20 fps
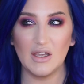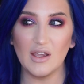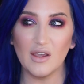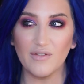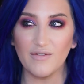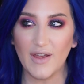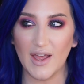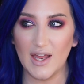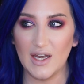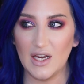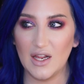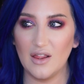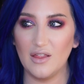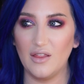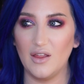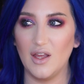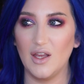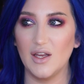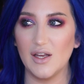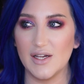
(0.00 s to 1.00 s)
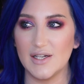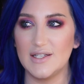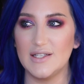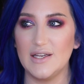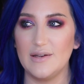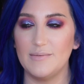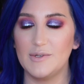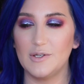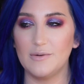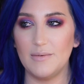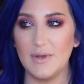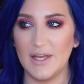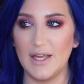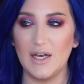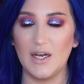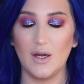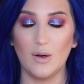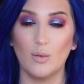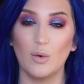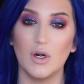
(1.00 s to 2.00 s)
If anything, it seems to be
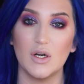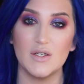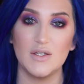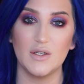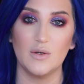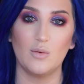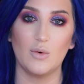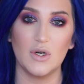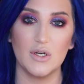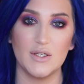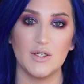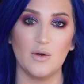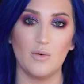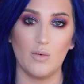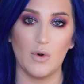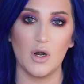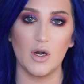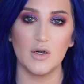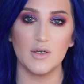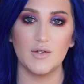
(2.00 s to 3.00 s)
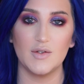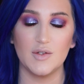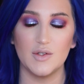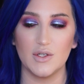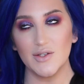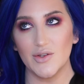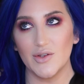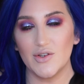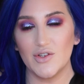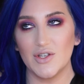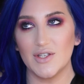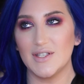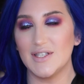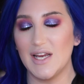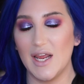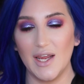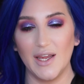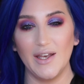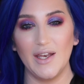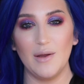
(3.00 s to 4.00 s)
getting worse and worse and worse. So let's just
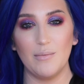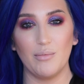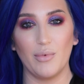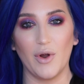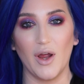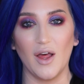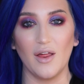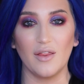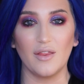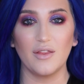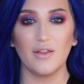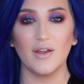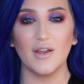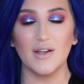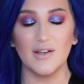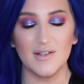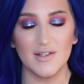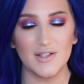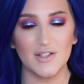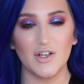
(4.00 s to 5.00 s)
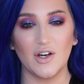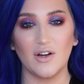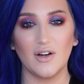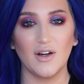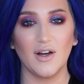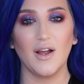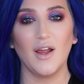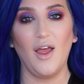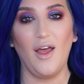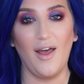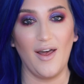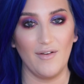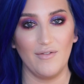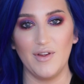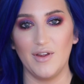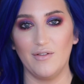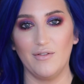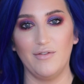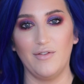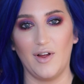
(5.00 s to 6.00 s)
take a deep breath and start
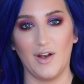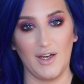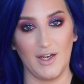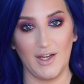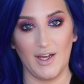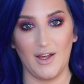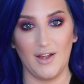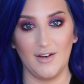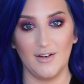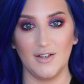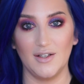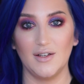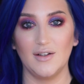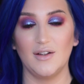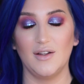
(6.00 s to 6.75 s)
having fun again.